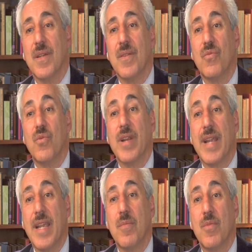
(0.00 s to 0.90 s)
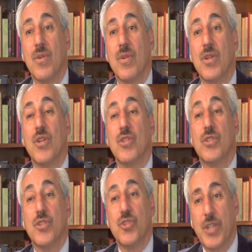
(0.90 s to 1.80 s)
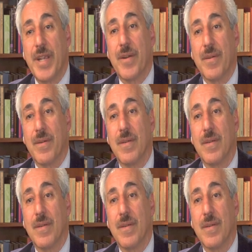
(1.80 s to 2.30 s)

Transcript: if we're able to share